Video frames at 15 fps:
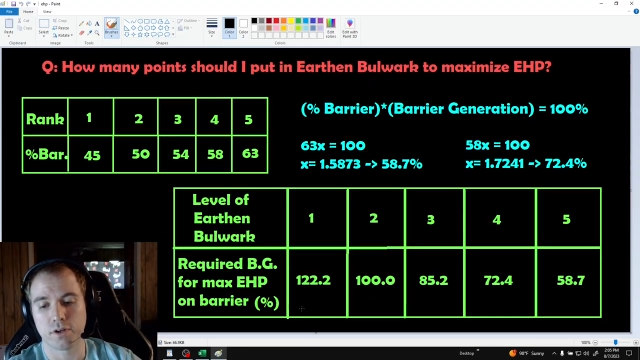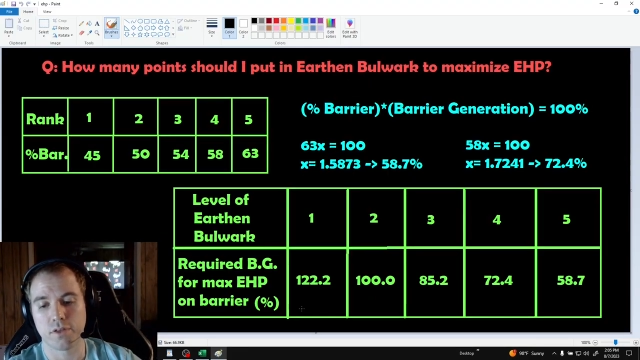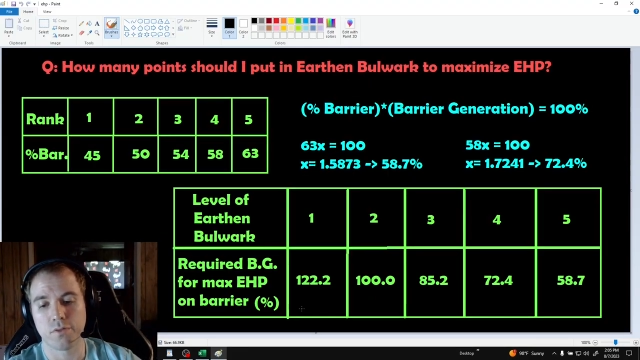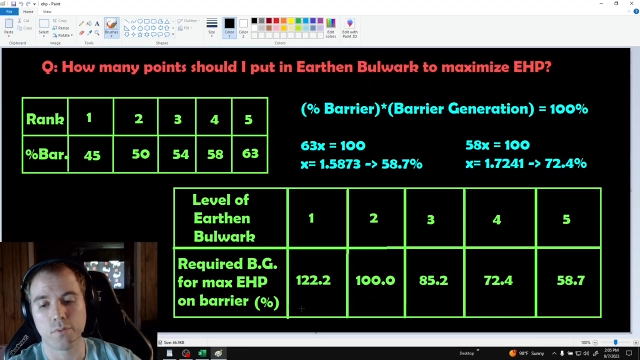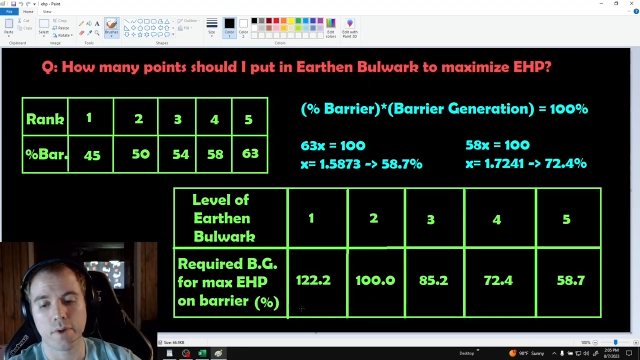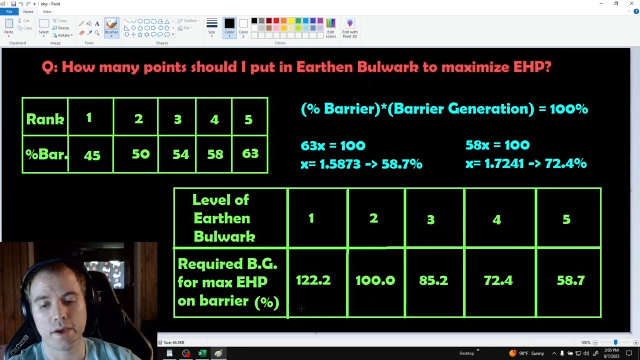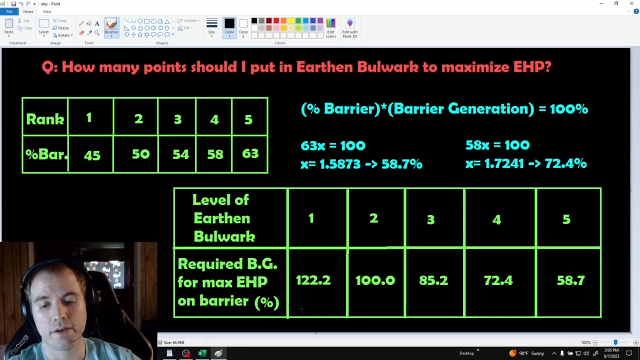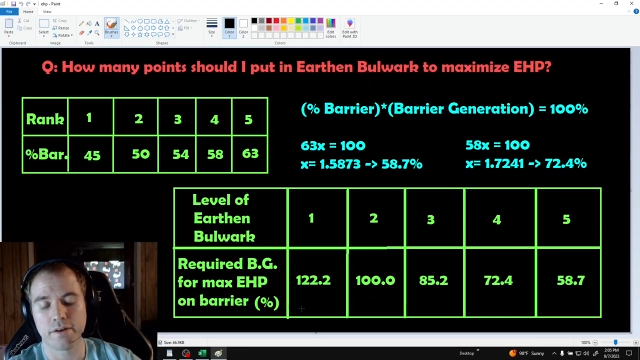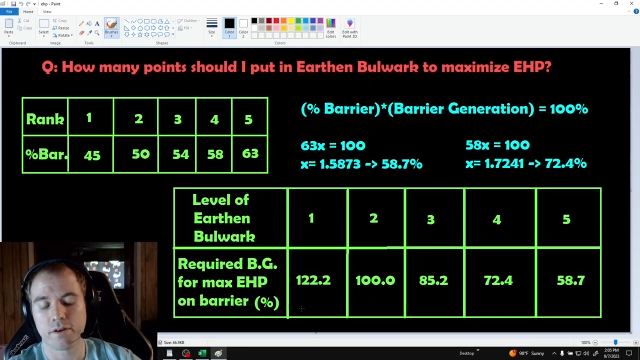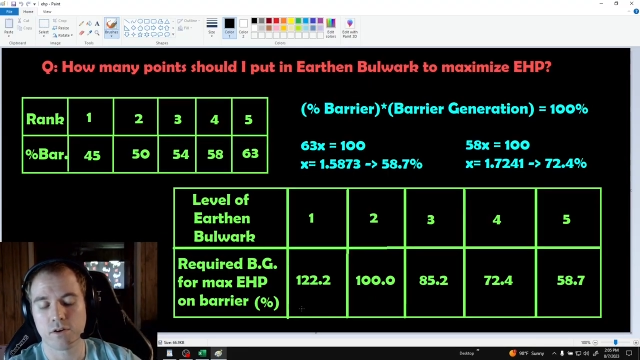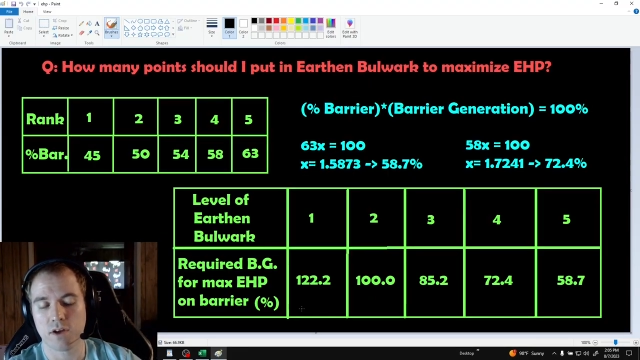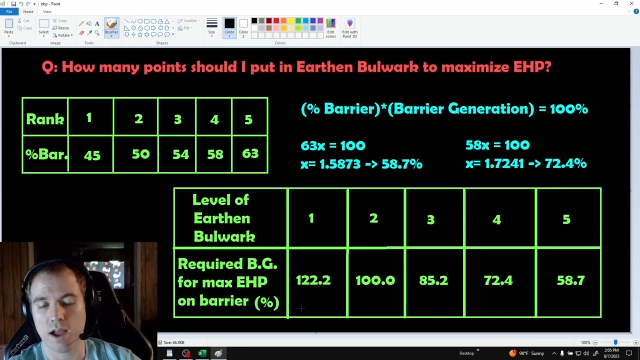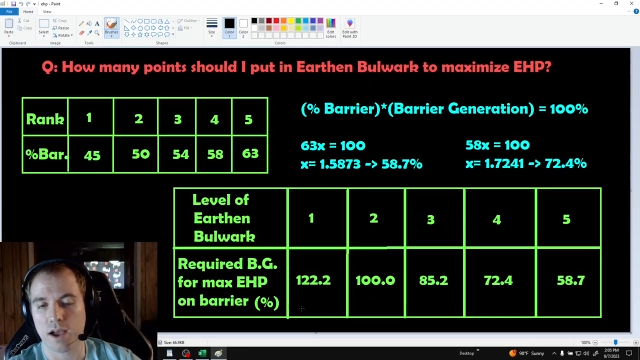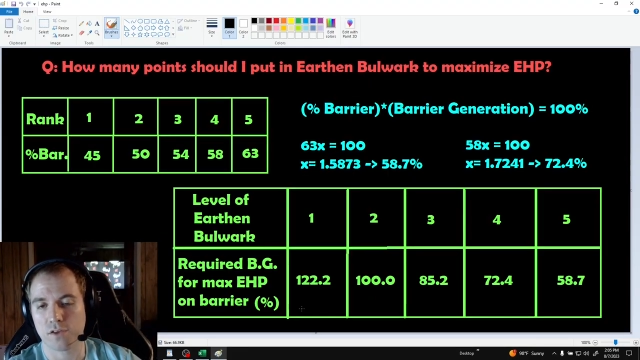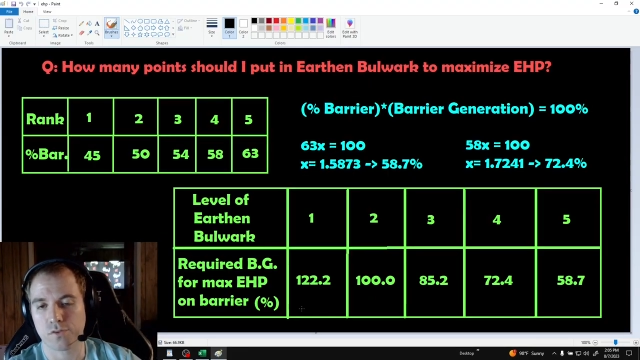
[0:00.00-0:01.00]
and the way it
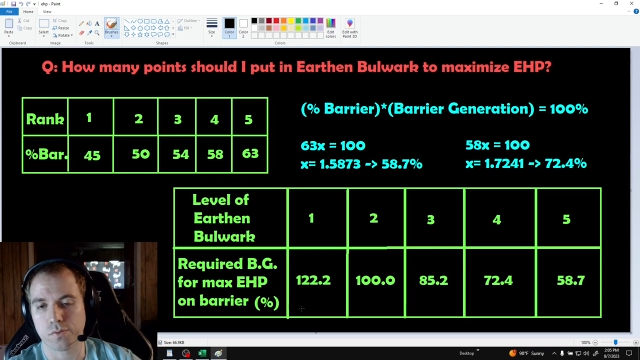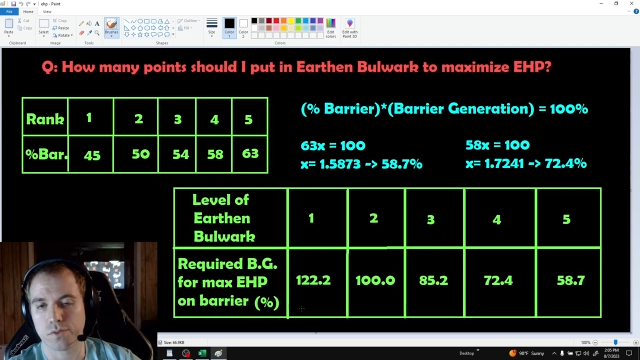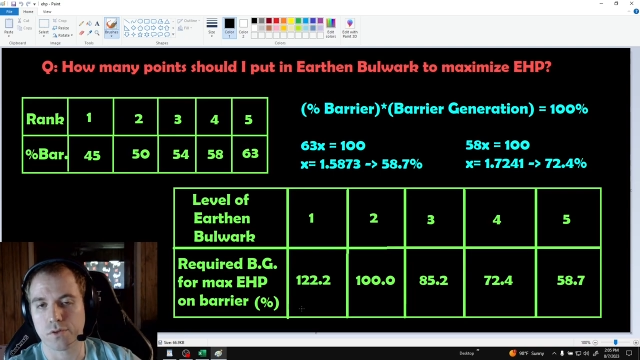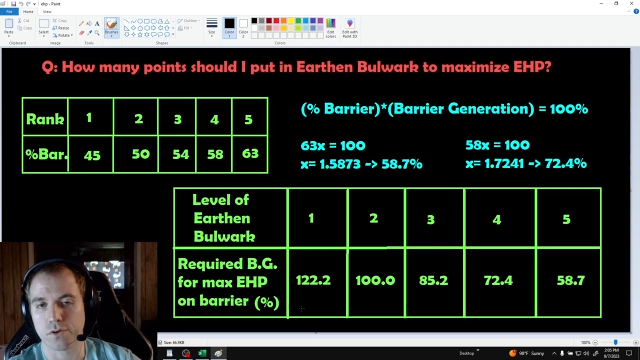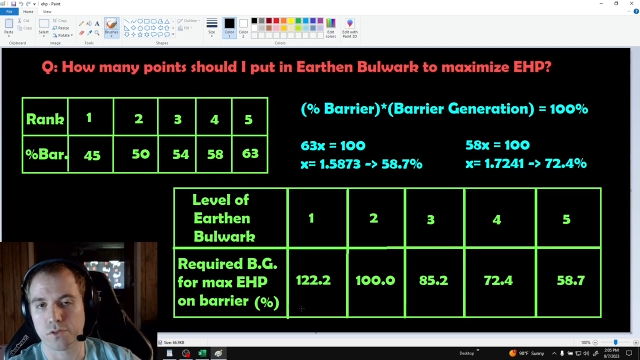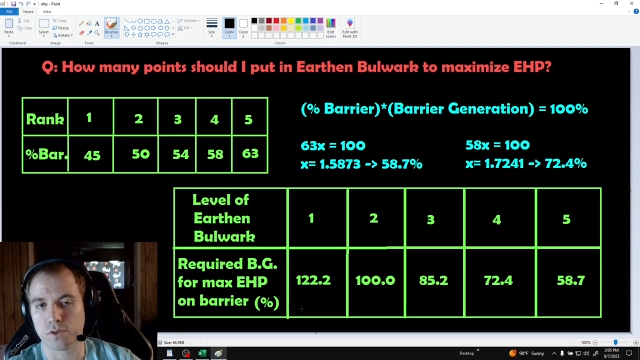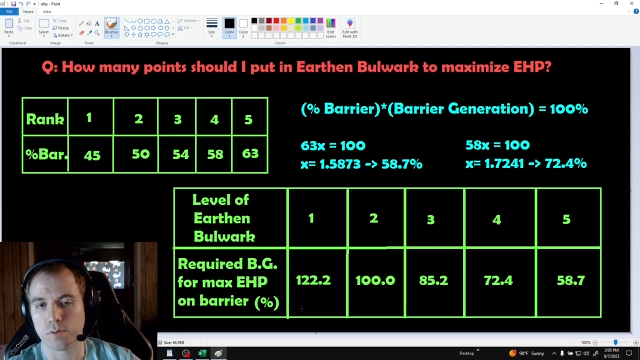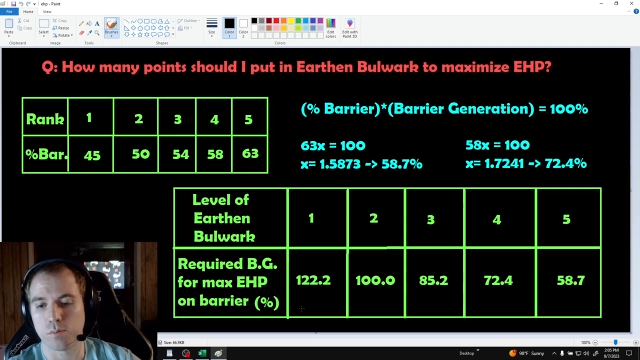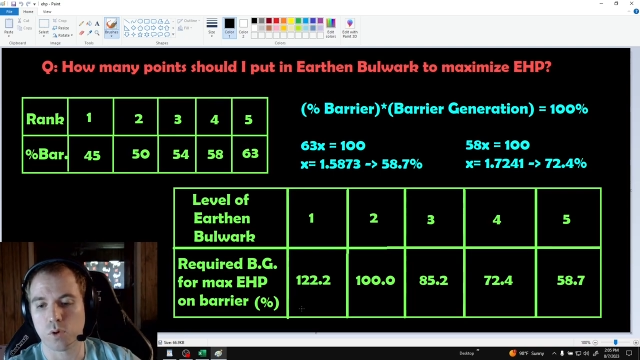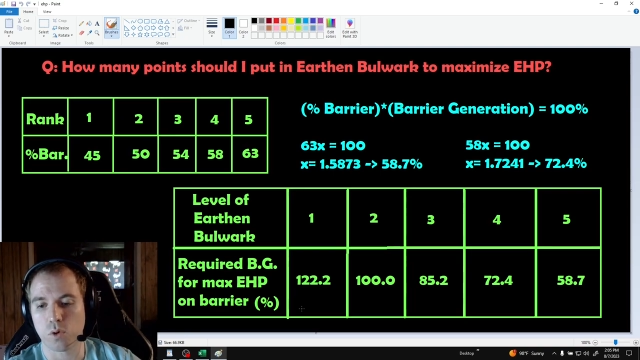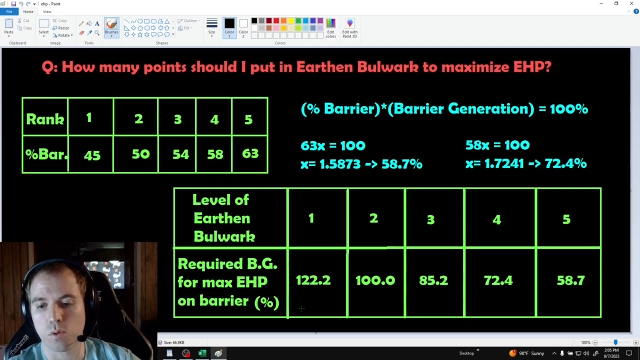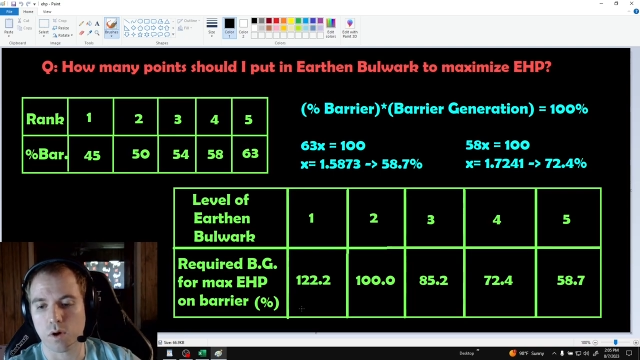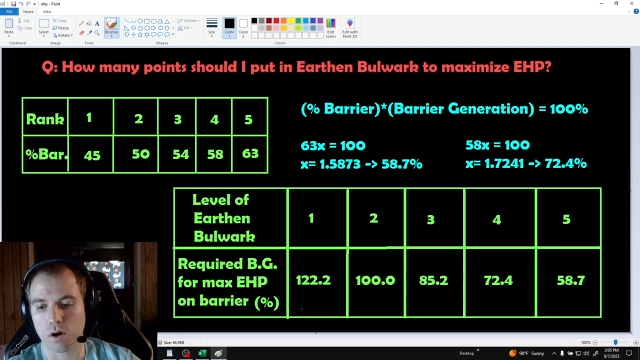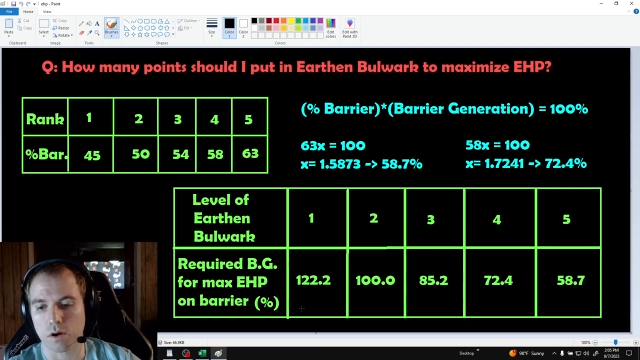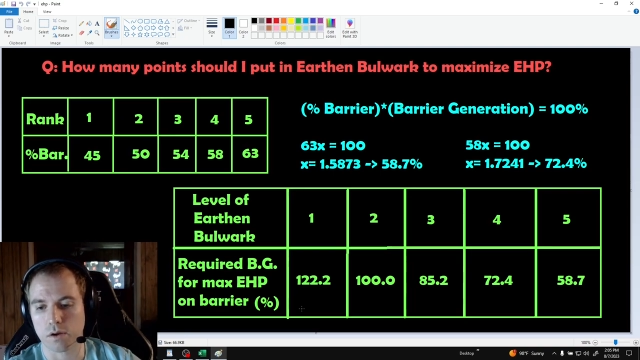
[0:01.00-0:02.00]
interacts with Earthen
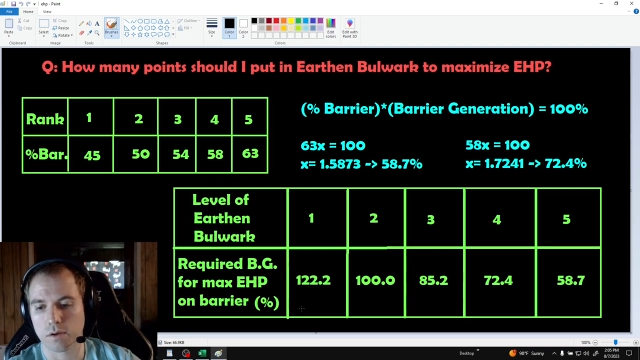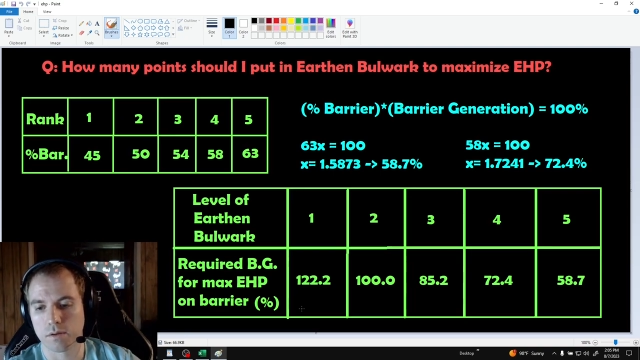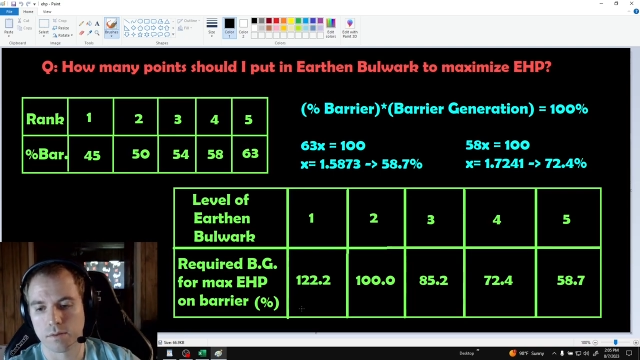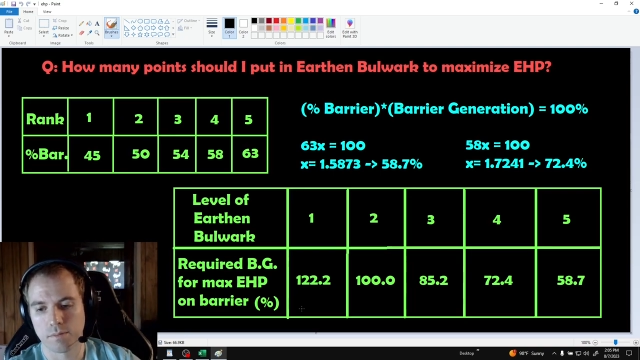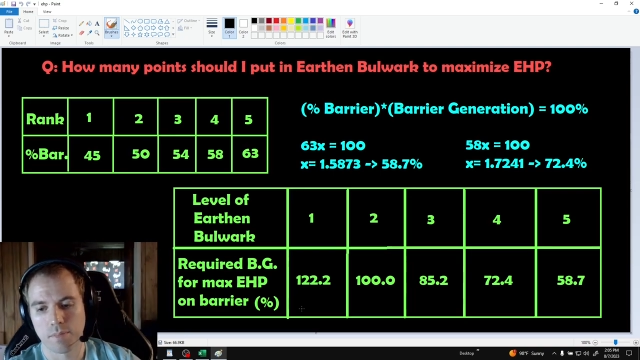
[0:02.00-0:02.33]
Bulwark.